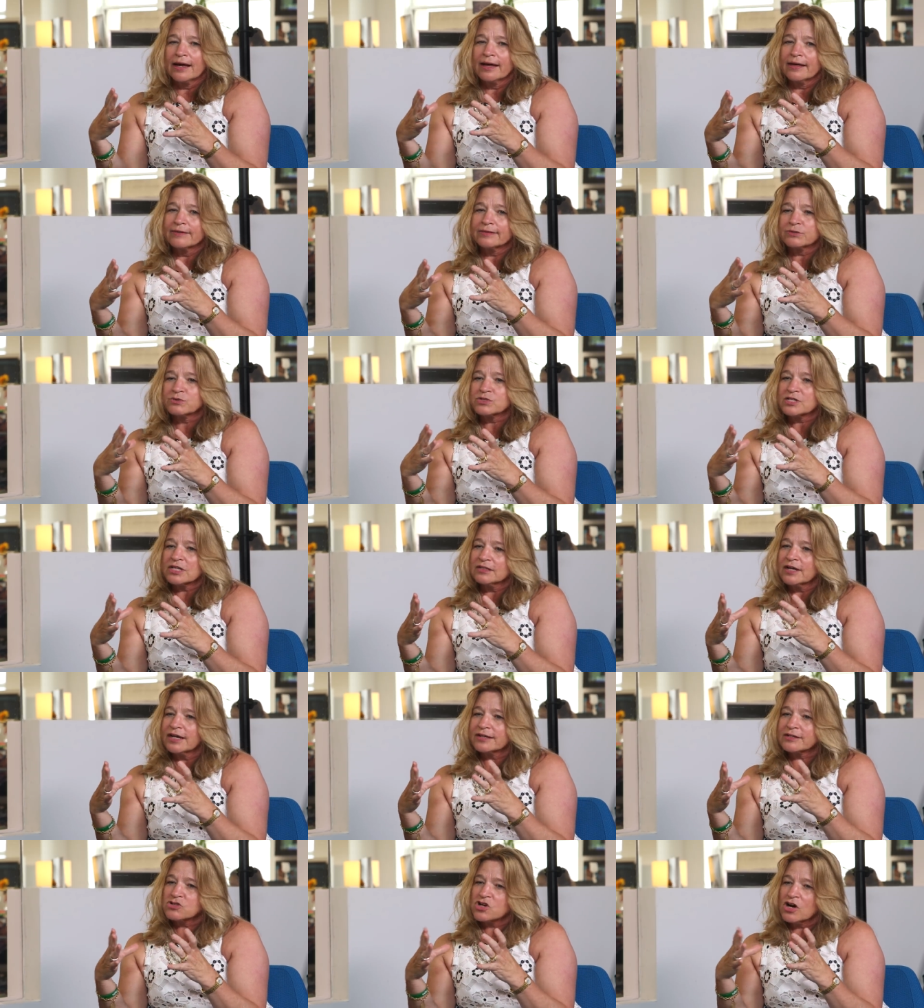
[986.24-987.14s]
And there was a
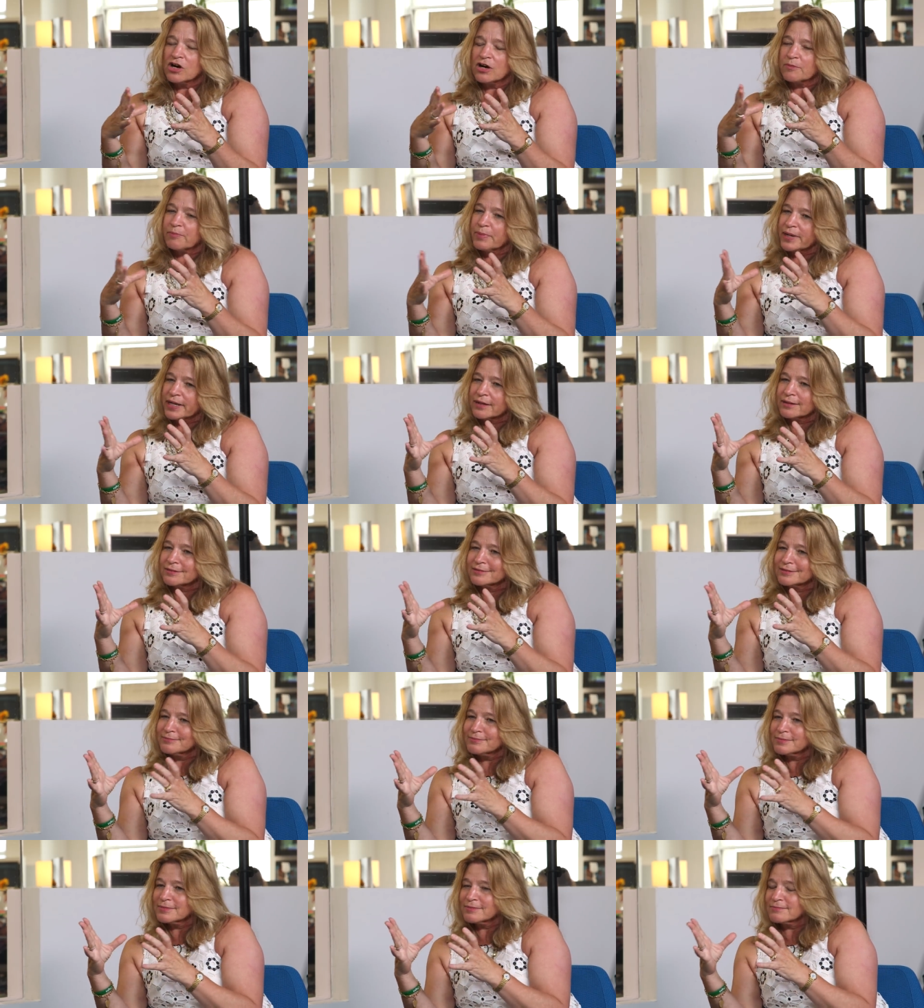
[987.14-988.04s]
lot of talk
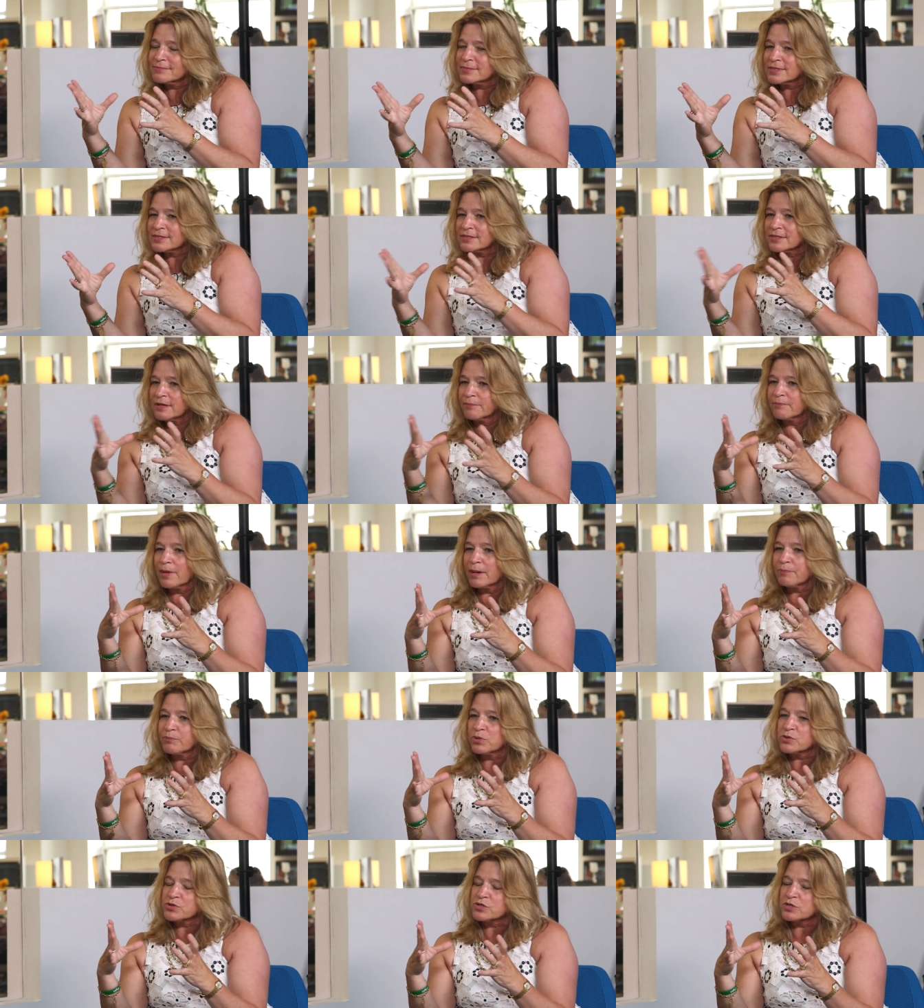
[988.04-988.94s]
by some
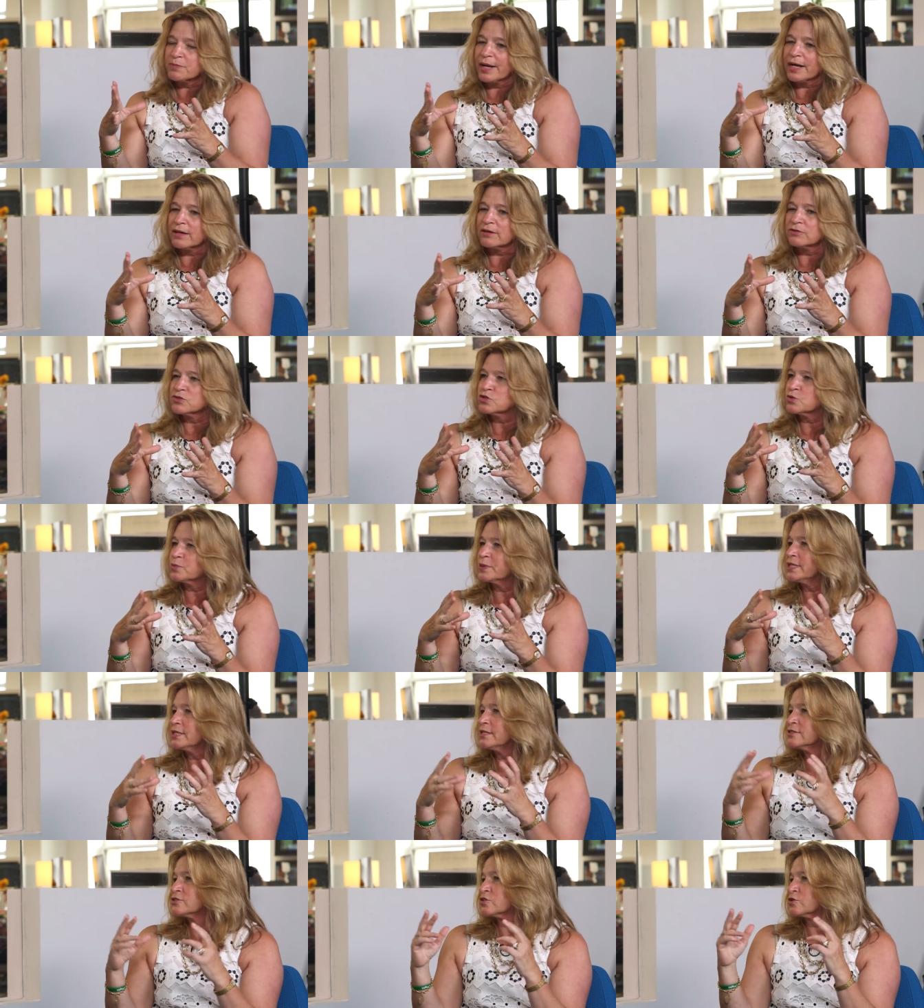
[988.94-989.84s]
members about, do
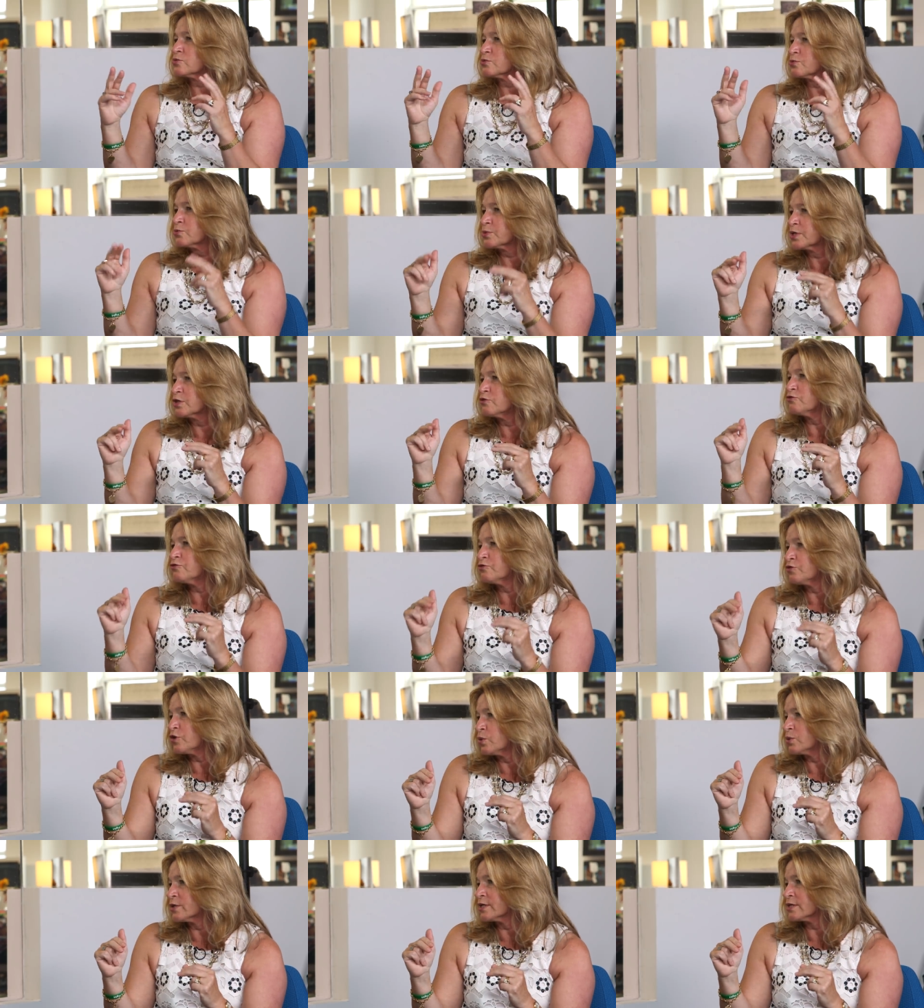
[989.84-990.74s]
we need to
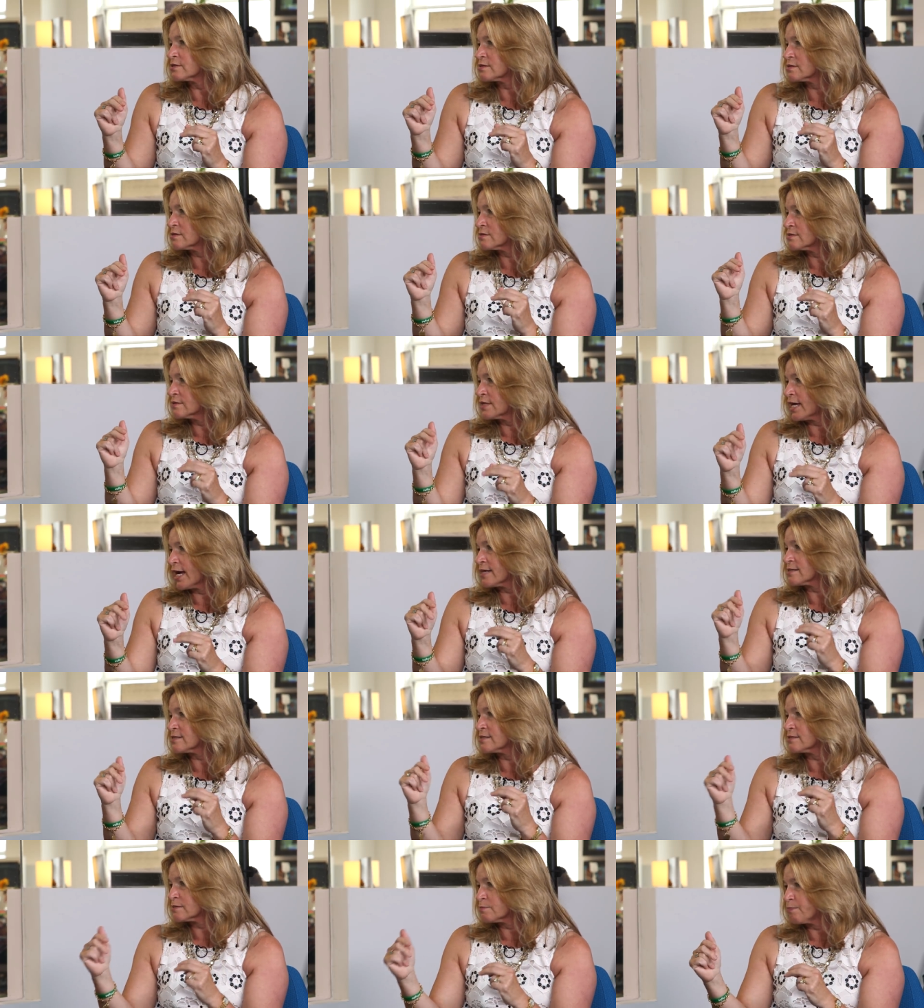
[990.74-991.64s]
refocus
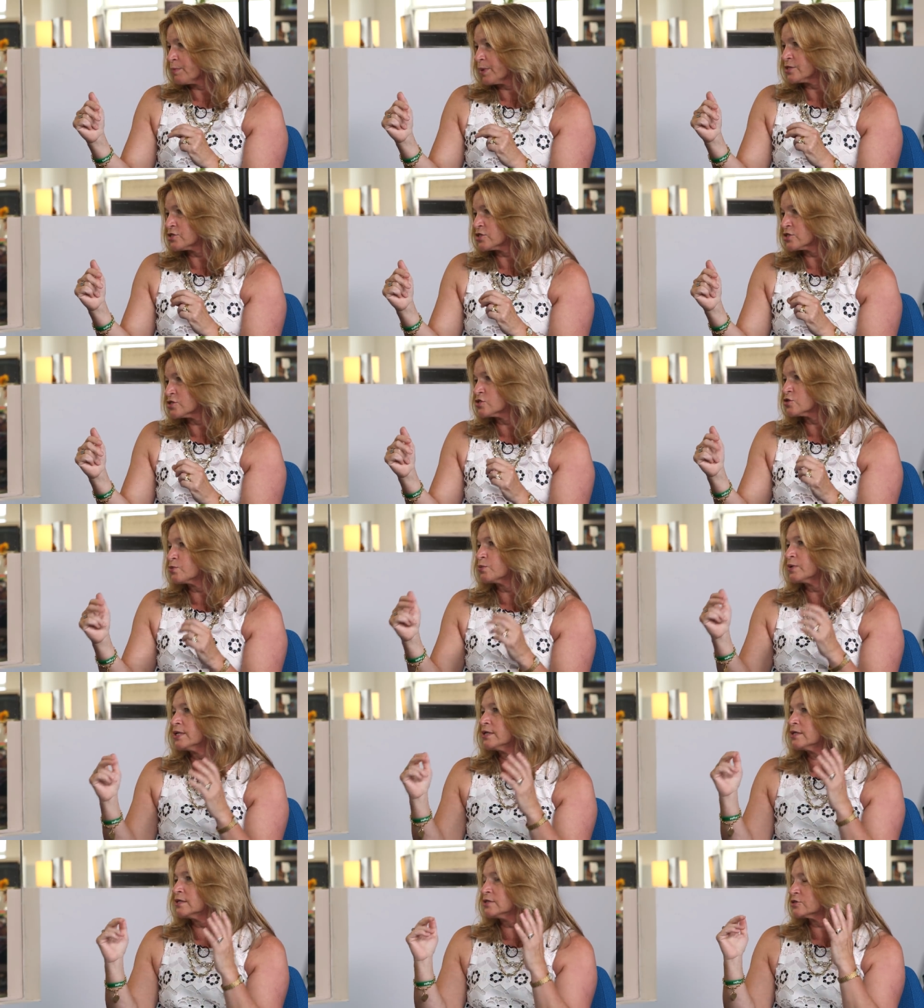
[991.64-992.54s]
NASA's budget? Do
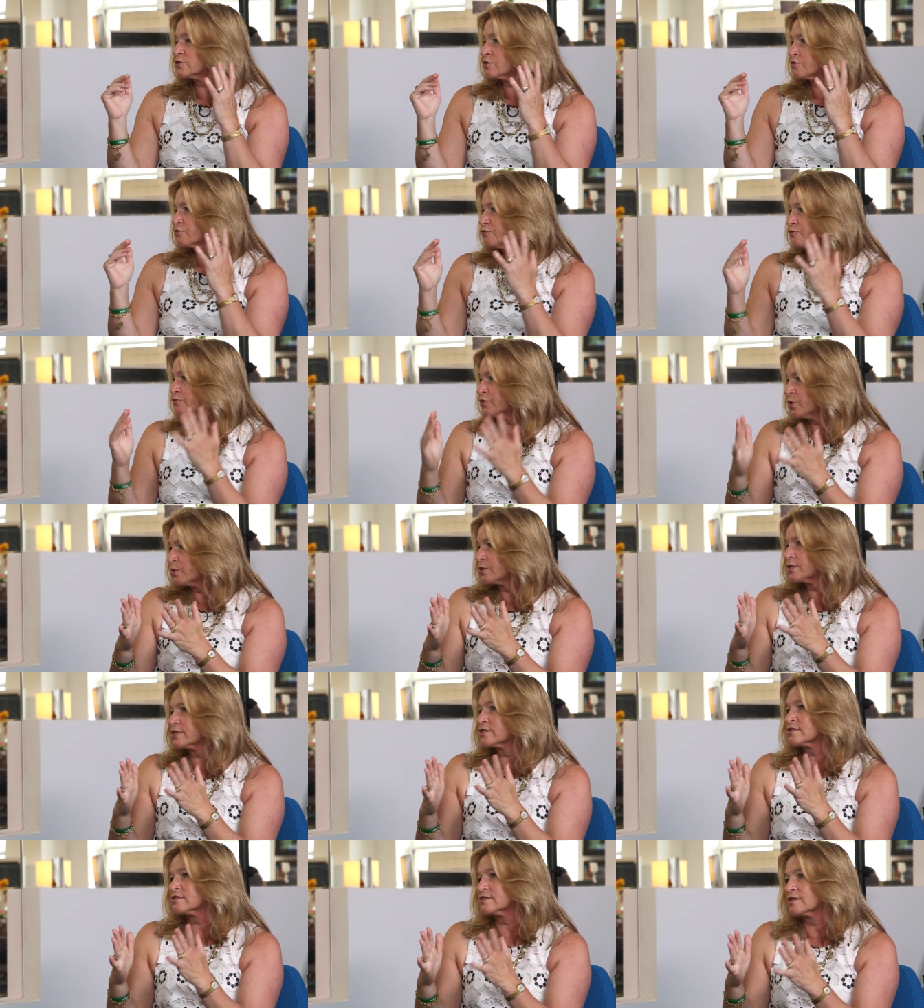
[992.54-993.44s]
we need to
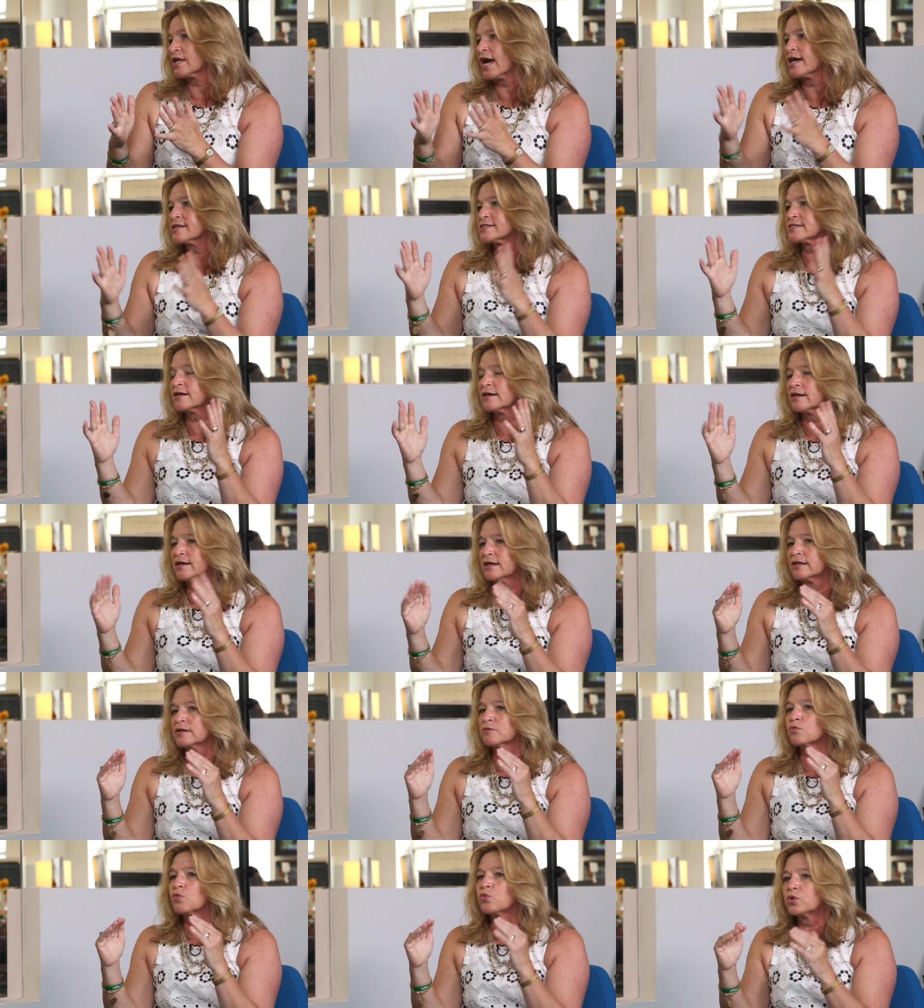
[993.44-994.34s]
focus NASA
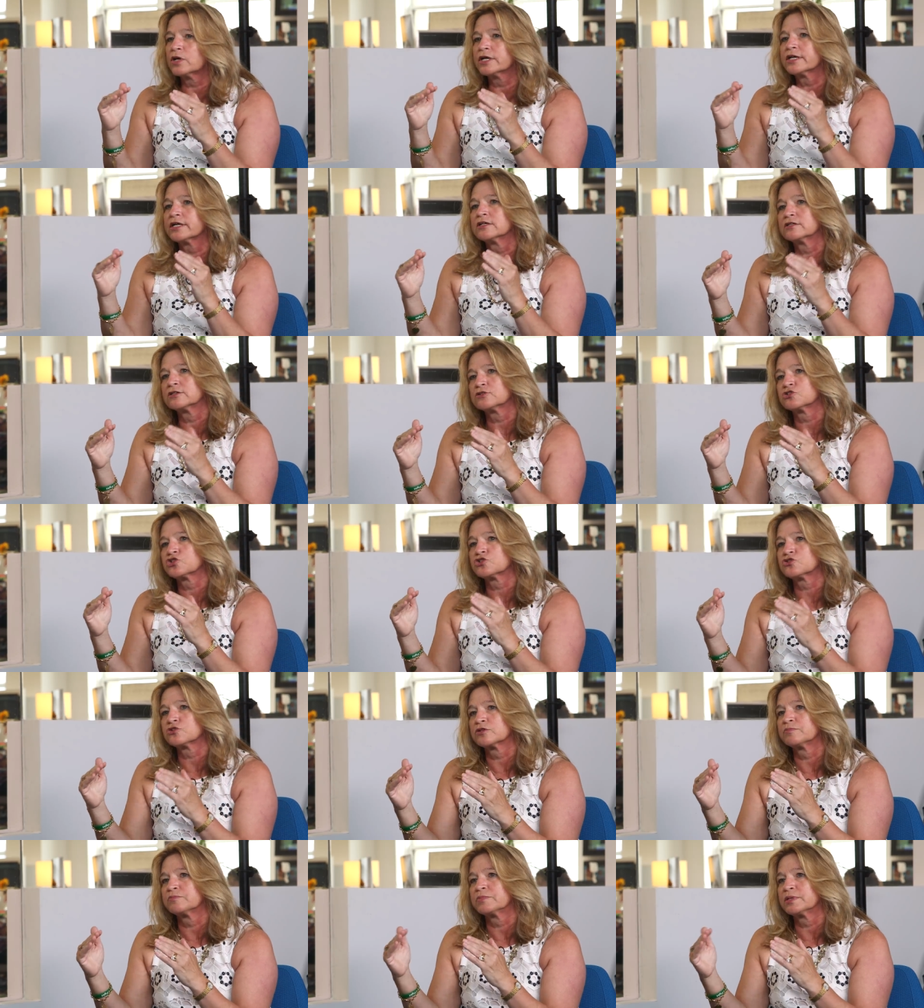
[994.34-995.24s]
on what it
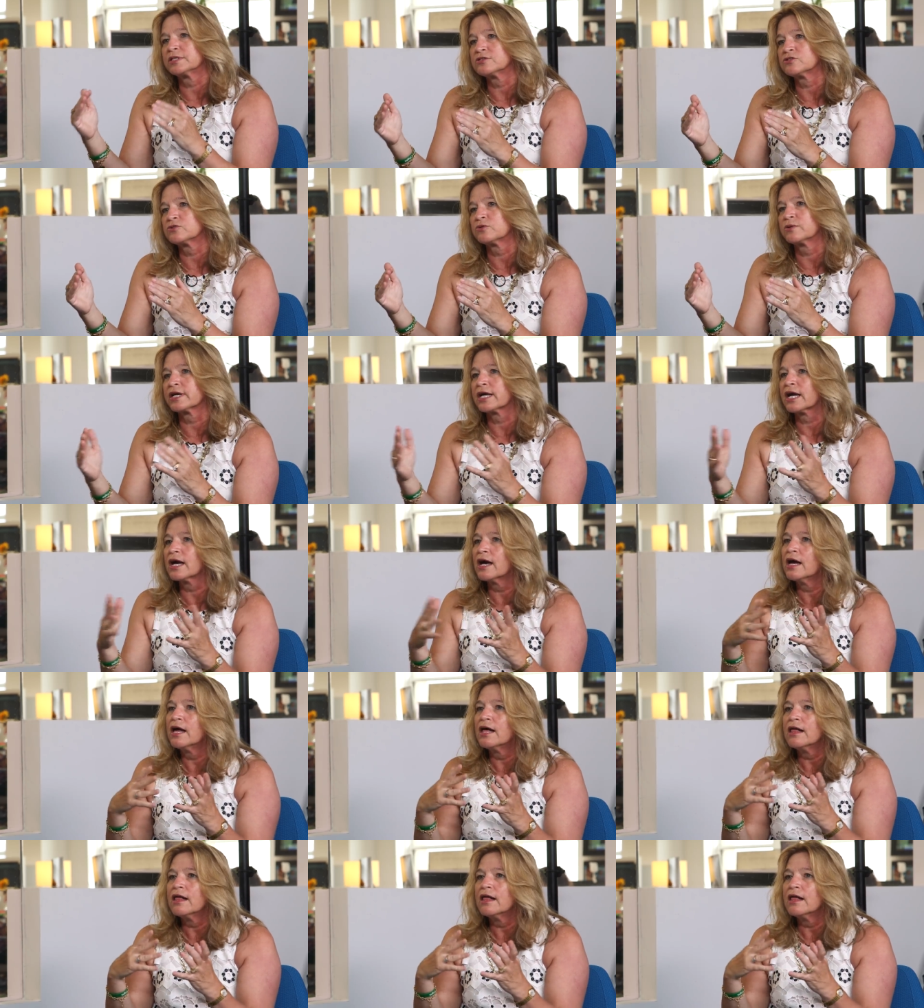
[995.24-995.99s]
should be doing?